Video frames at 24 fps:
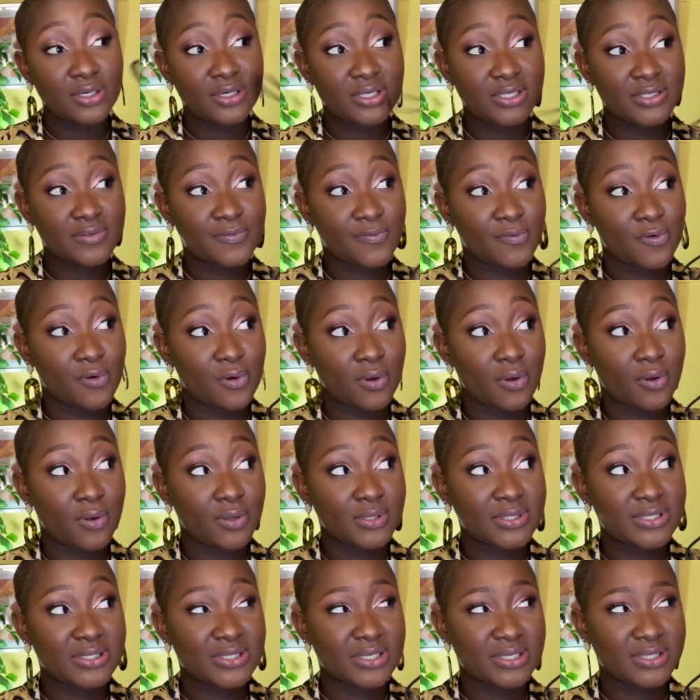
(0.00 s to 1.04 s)
this for
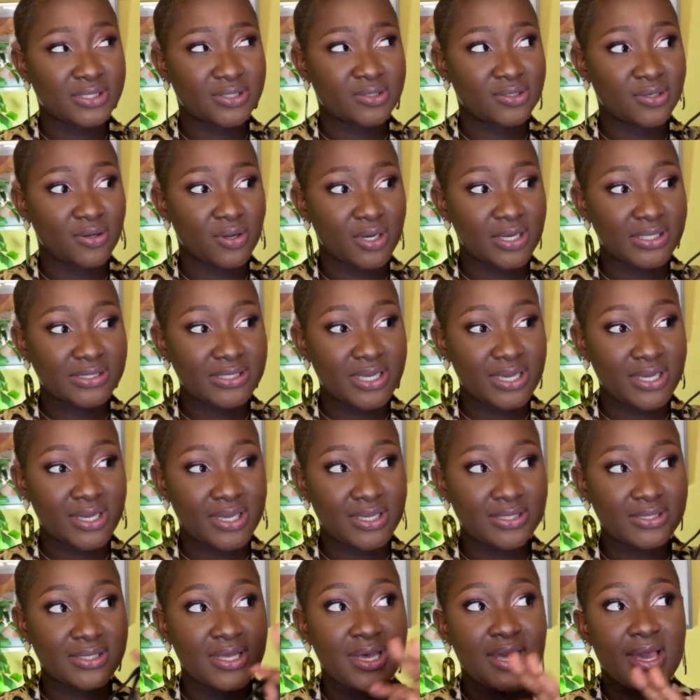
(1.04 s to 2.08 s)
six dollars, I
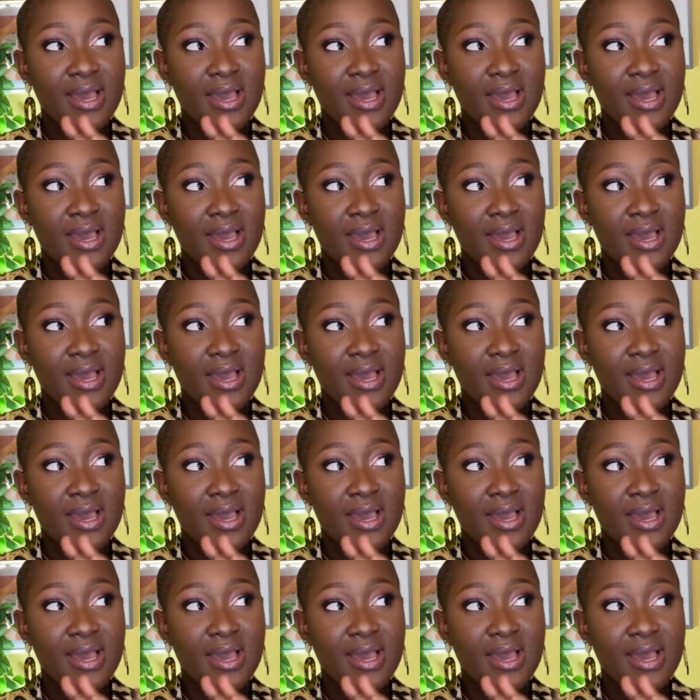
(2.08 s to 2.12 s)
guess.